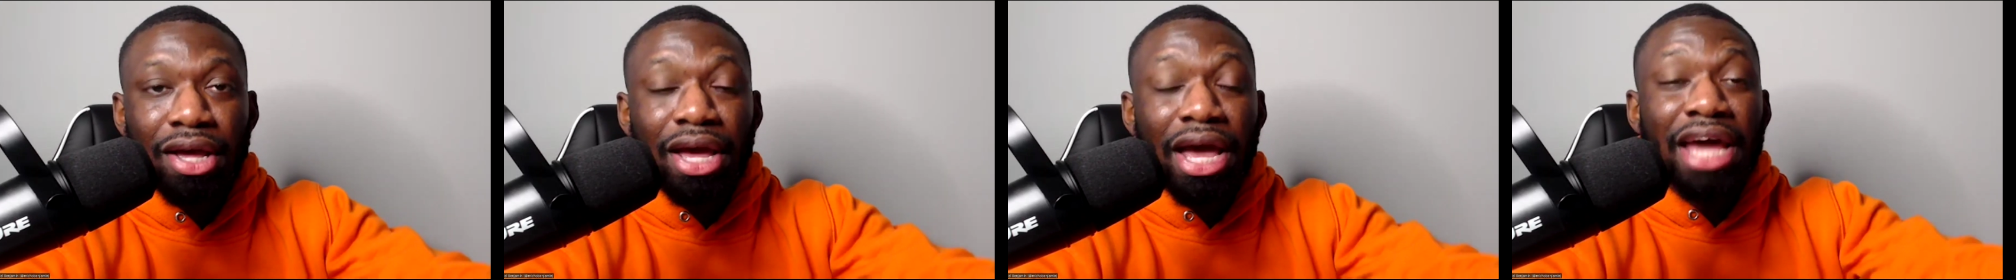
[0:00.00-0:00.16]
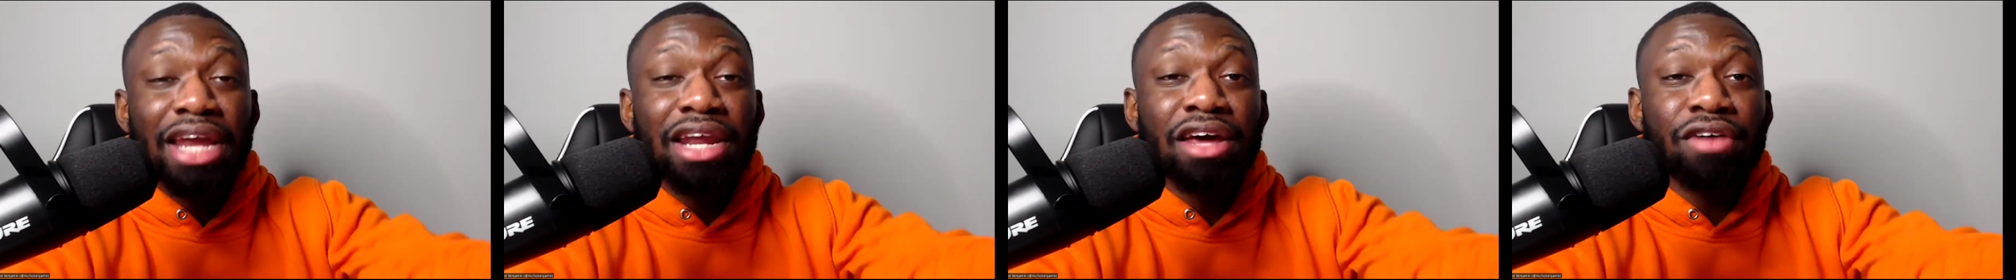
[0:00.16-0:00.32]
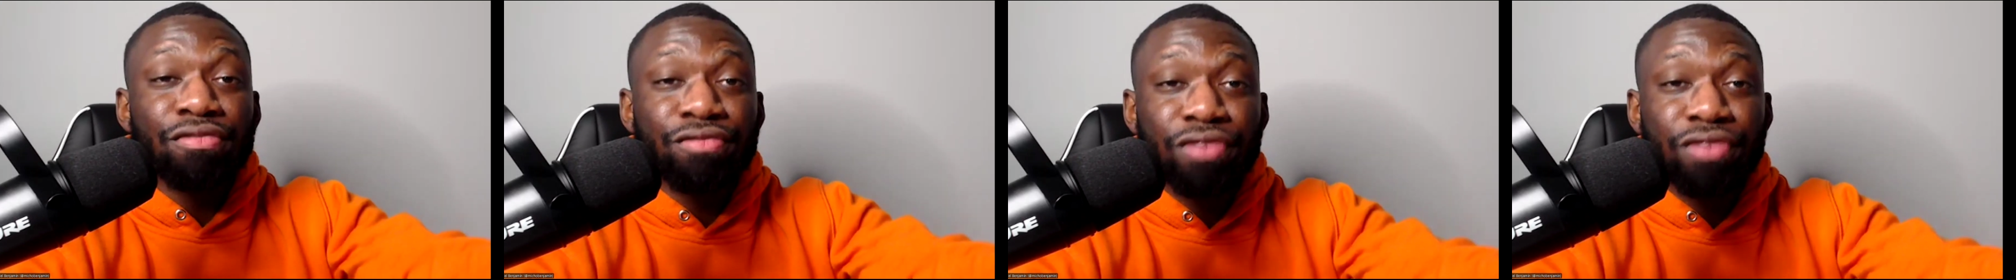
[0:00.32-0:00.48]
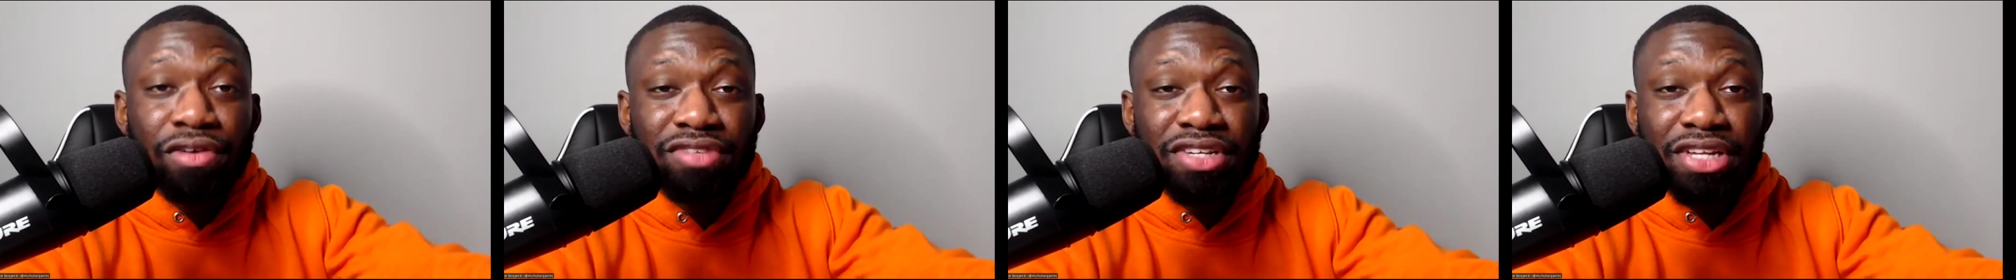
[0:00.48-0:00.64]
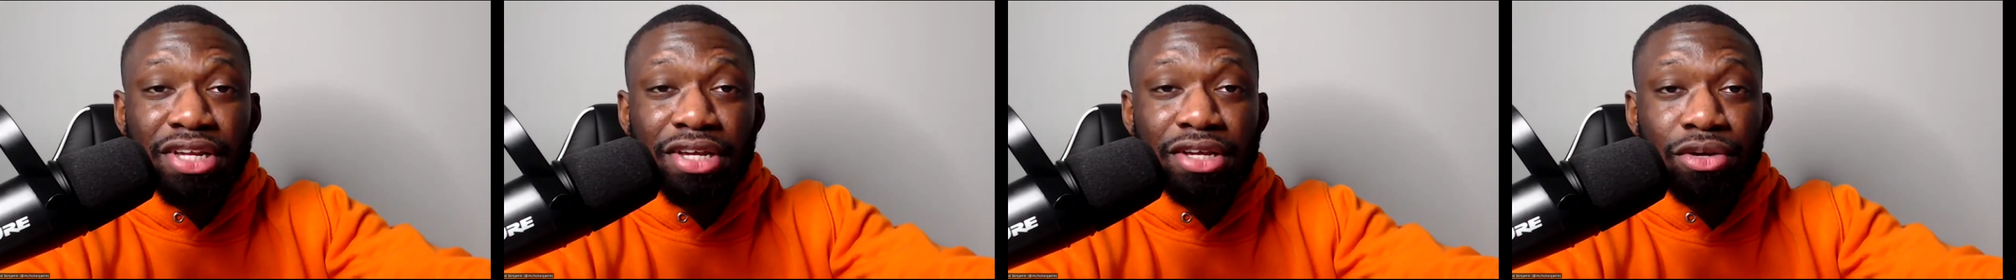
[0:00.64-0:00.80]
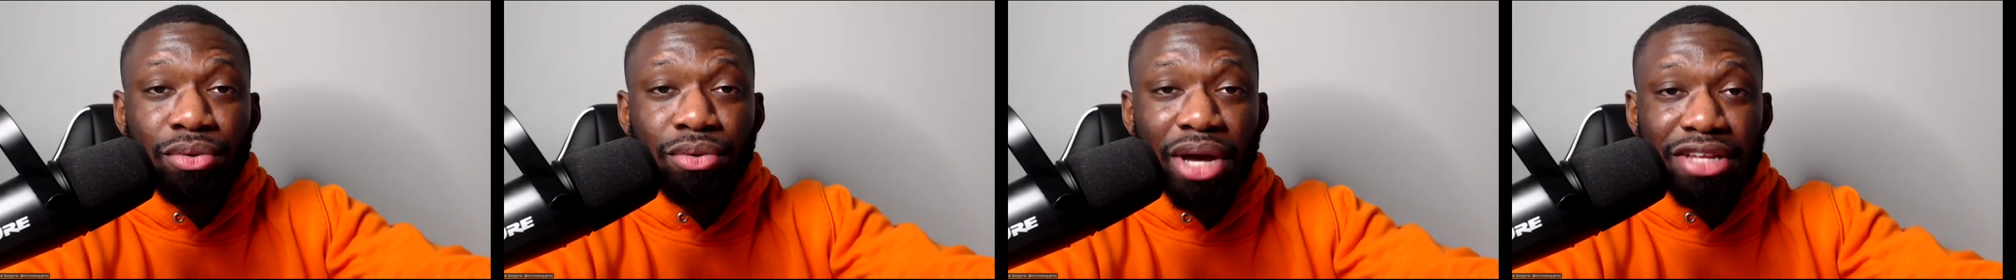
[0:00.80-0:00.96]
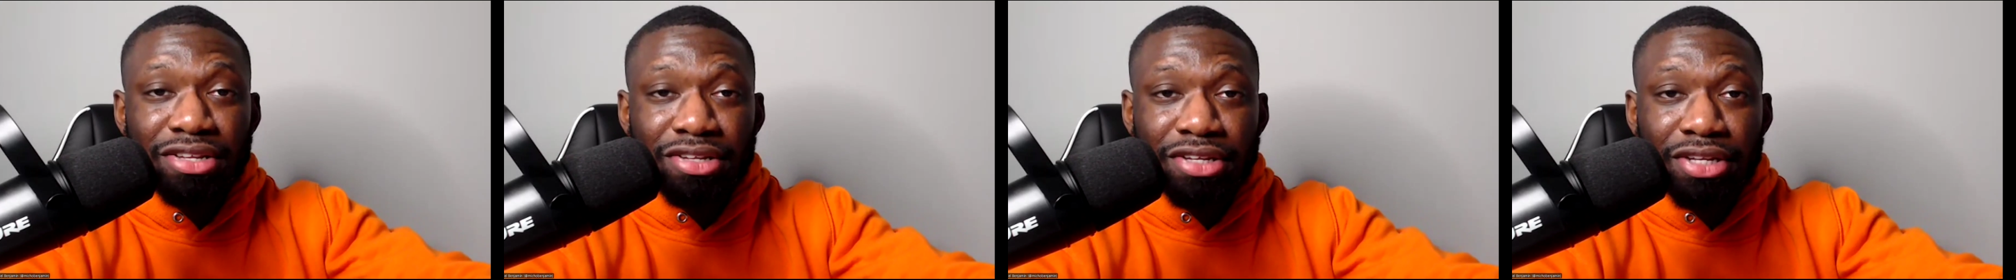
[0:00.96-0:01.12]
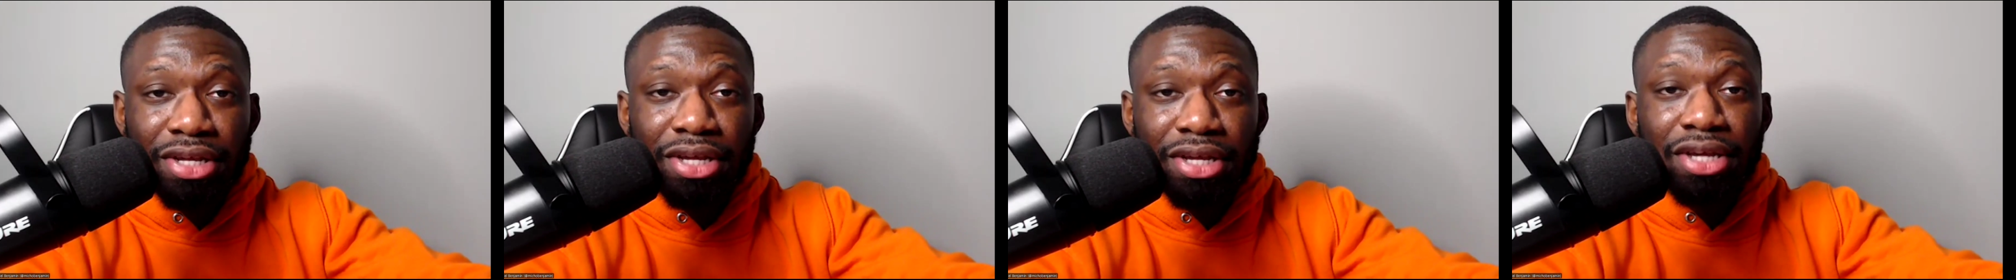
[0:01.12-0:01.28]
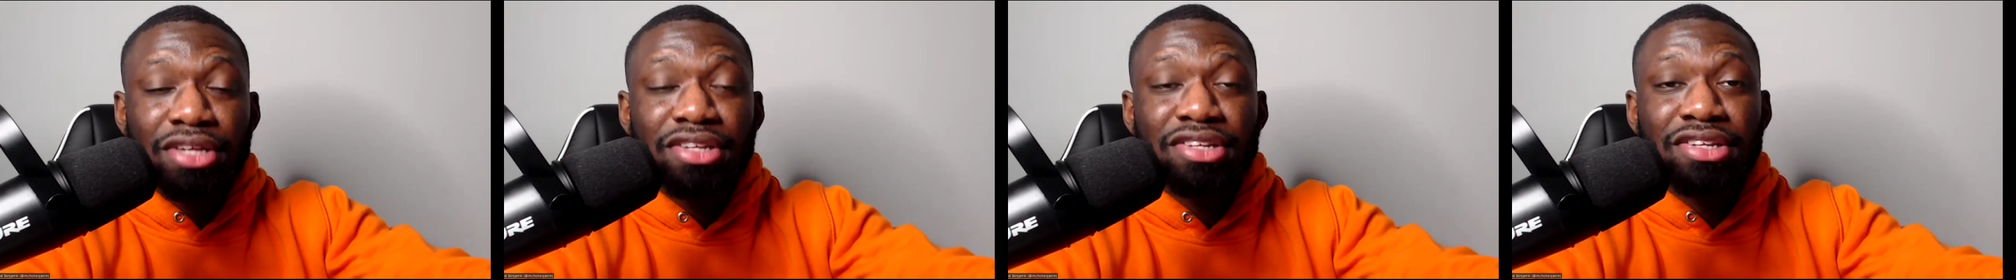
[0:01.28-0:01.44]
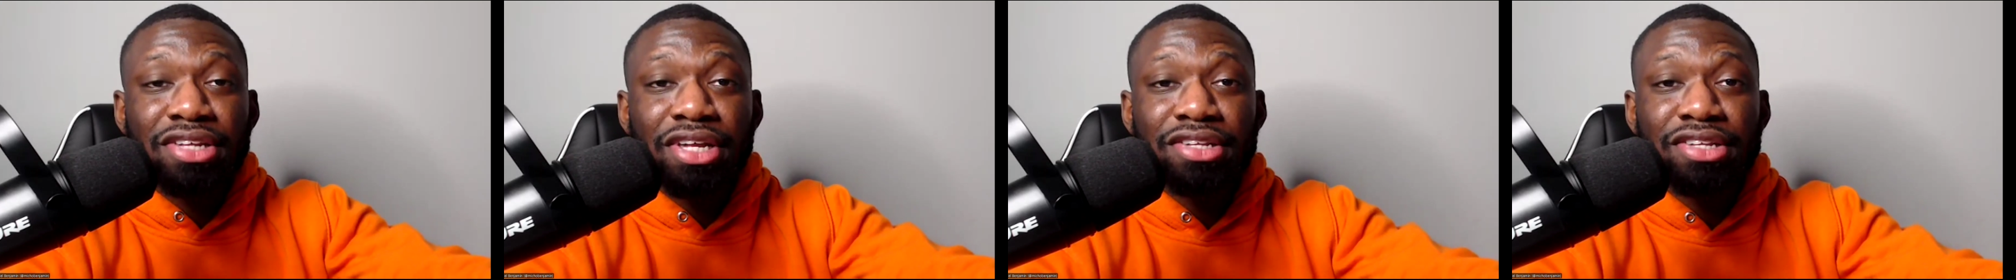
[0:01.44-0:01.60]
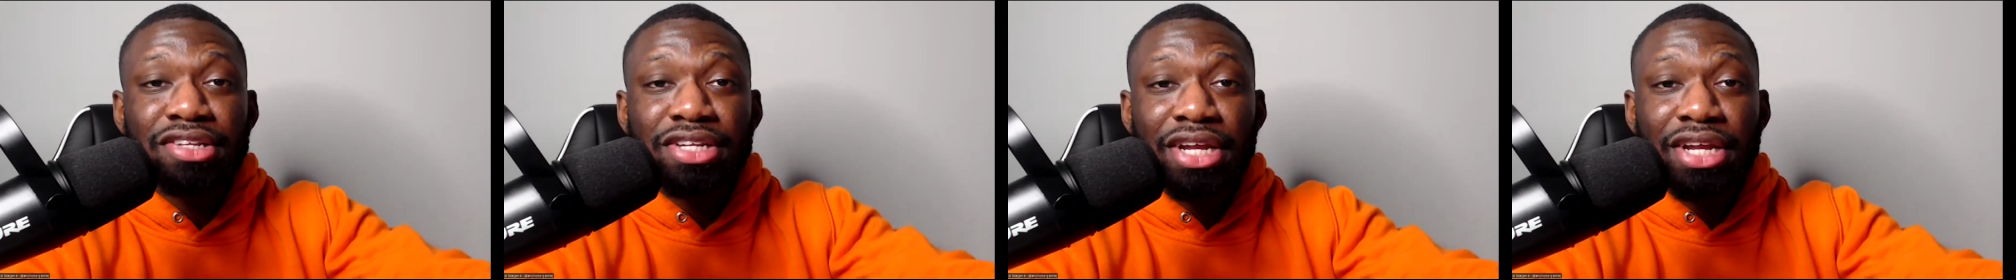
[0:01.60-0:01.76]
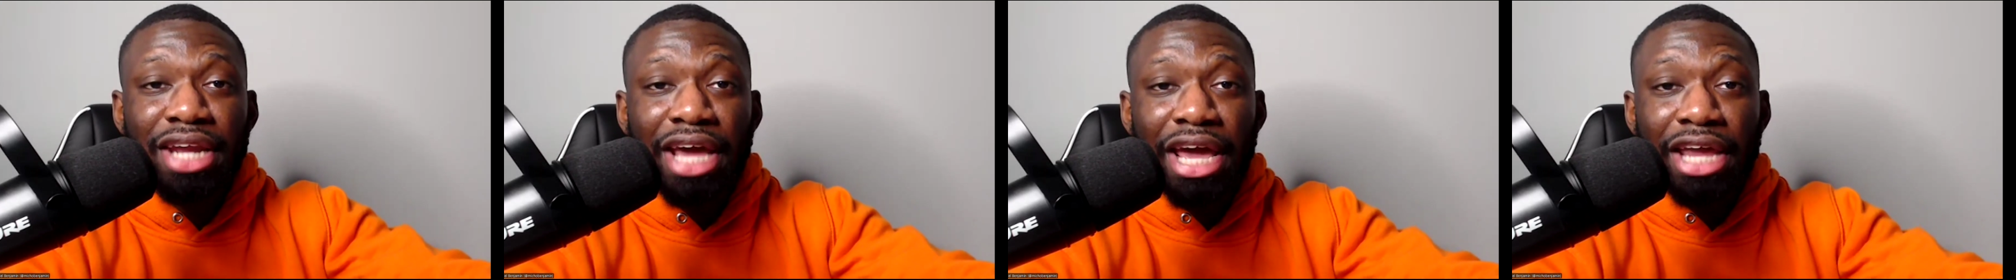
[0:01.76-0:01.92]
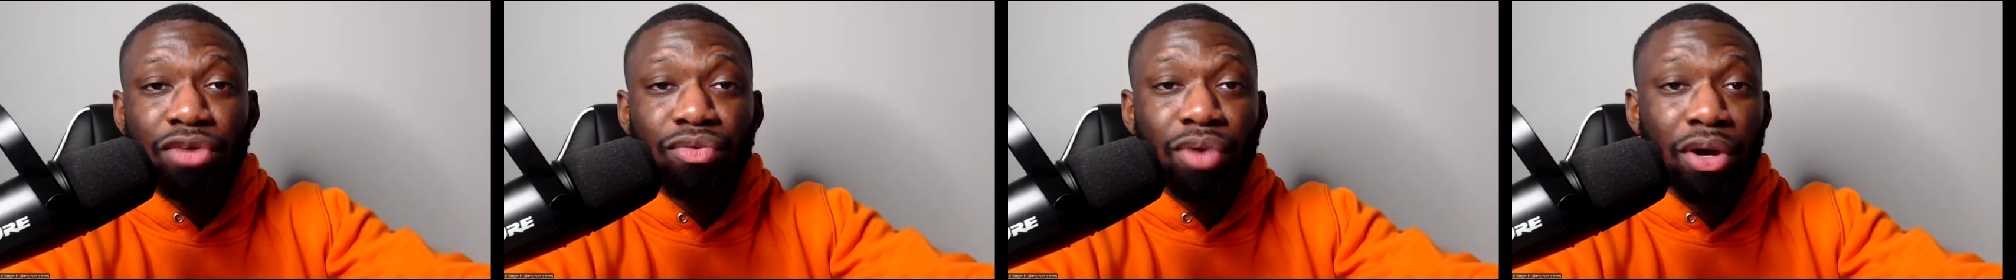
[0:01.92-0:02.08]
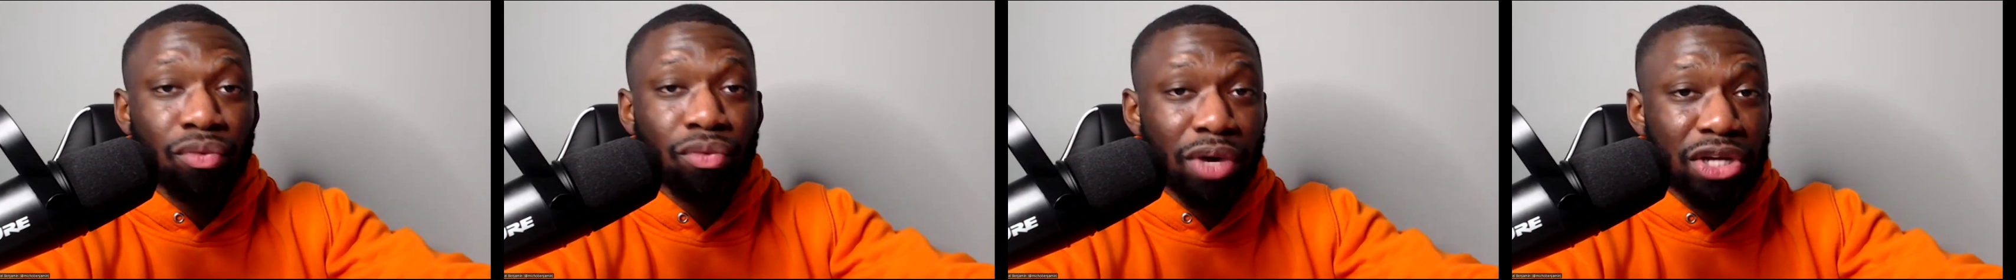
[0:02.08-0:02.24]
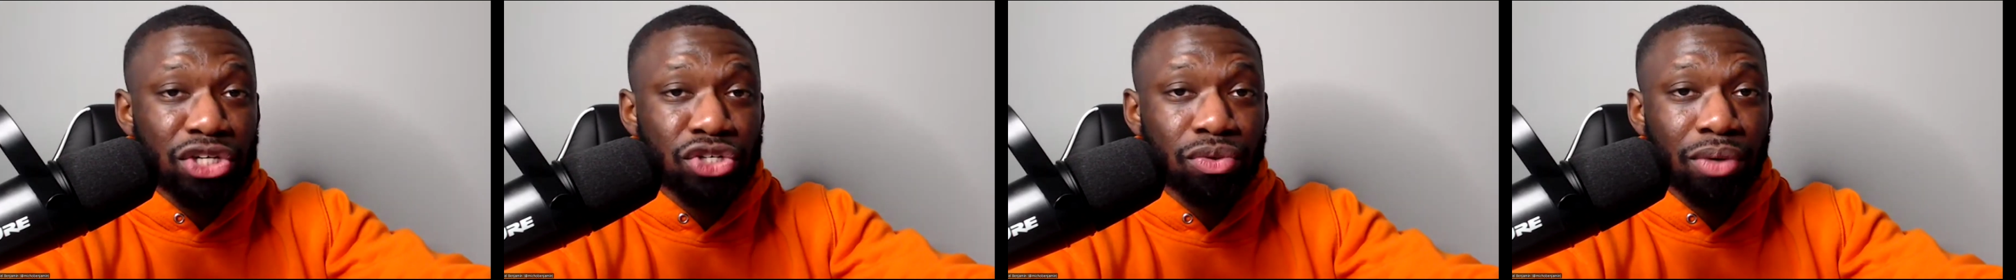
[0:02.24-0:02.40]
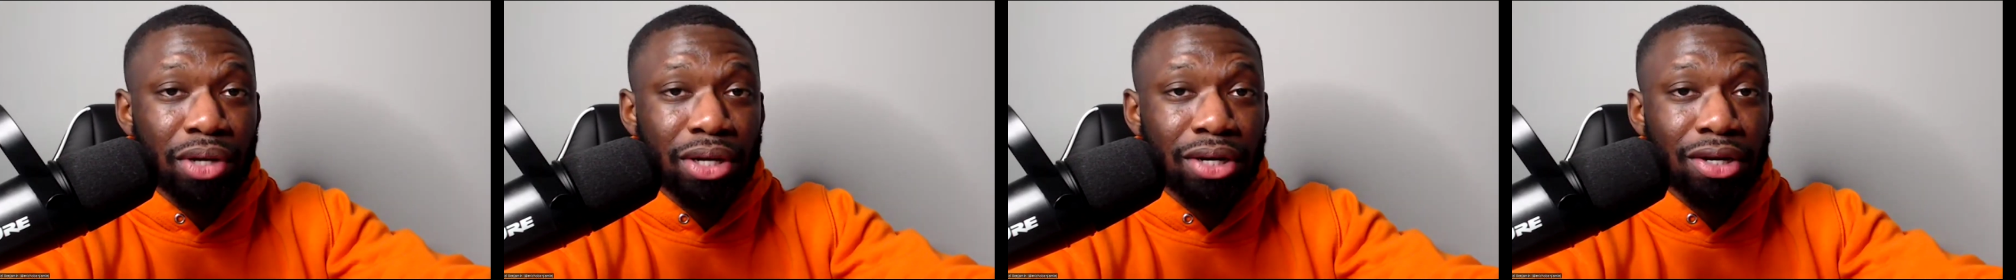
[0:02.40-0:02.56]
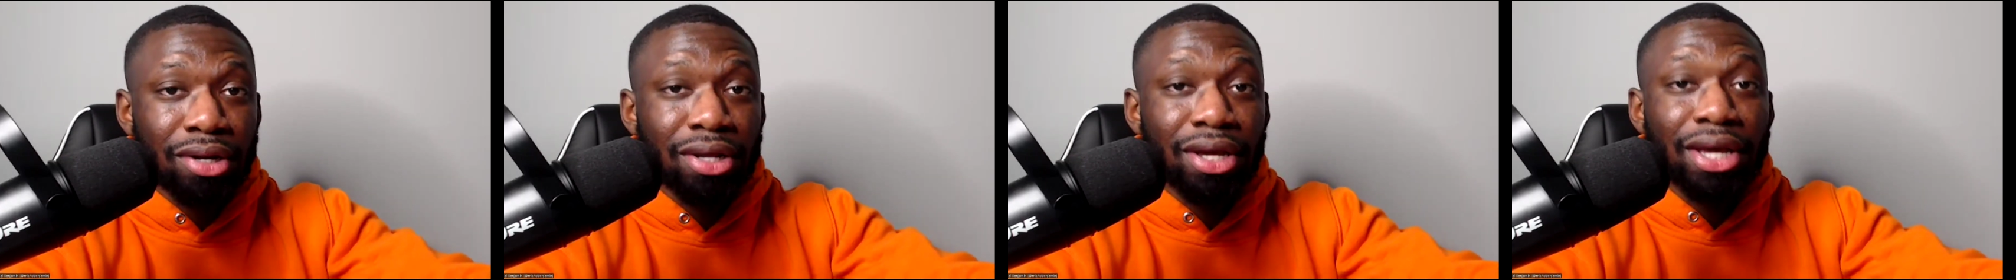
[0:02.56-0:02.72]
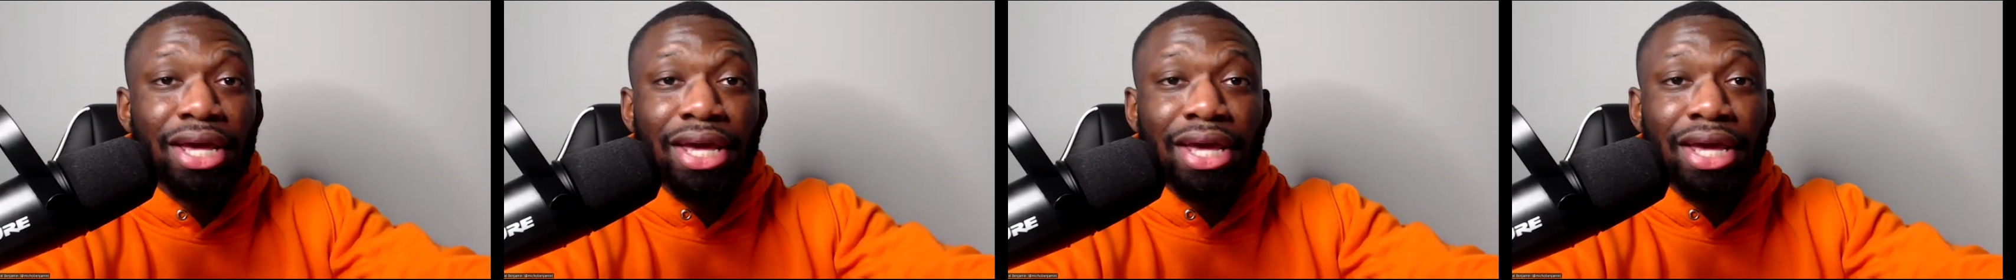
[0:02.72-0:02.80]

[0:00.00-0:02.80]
and then 15 USC 1681, which one?